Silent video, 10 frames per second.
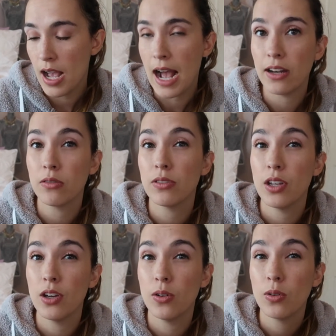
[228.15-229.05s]
I don't
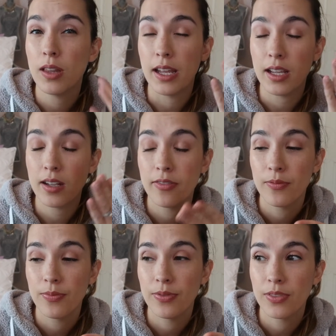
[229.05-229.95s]
know, like,
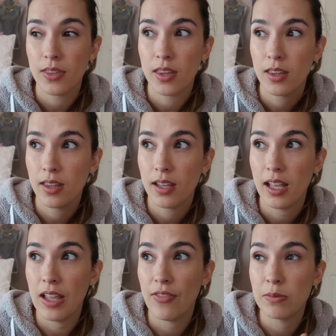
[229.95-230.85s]

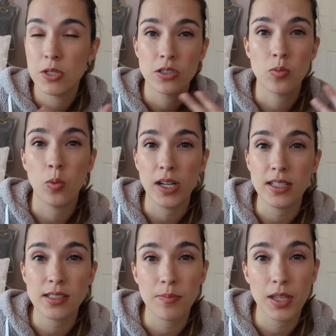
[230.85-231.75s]
if I'm just wanting
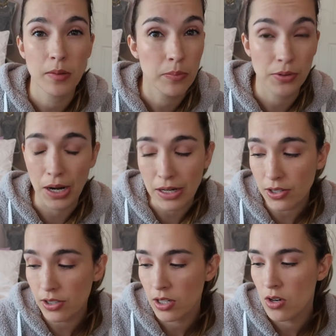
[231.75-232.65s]
something
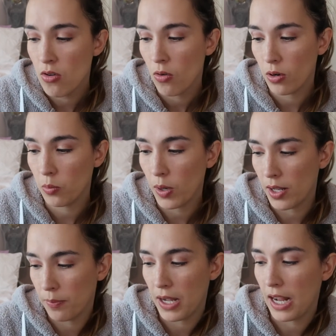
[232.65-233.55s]
brighter or what,
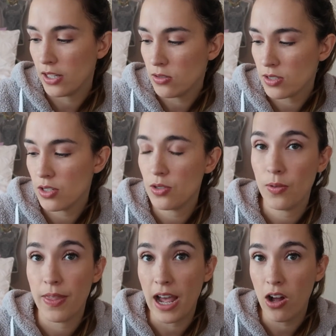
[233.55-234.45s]
but I used to do
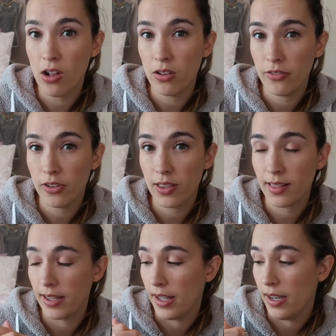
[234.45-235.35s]
that all over the
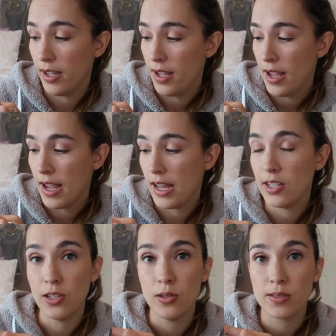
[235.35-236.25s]
lid and
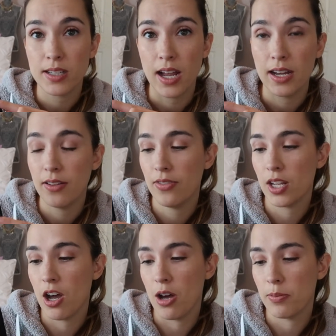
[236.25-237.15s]
use kind of the
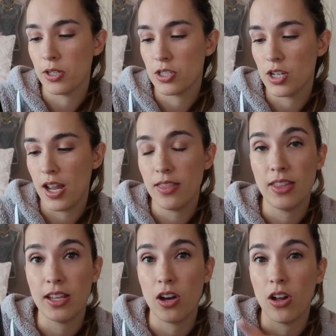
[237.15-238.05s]
copper shade
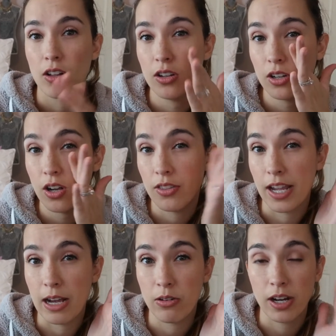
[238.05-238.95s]
They Call Her on the
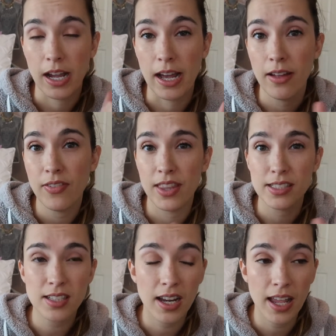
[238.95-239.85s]
outer half, and
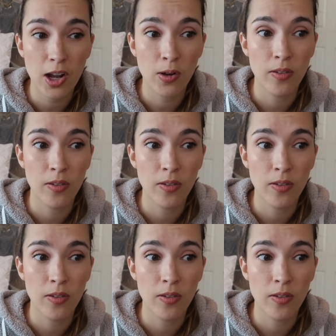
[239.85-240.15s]
that's kind of how I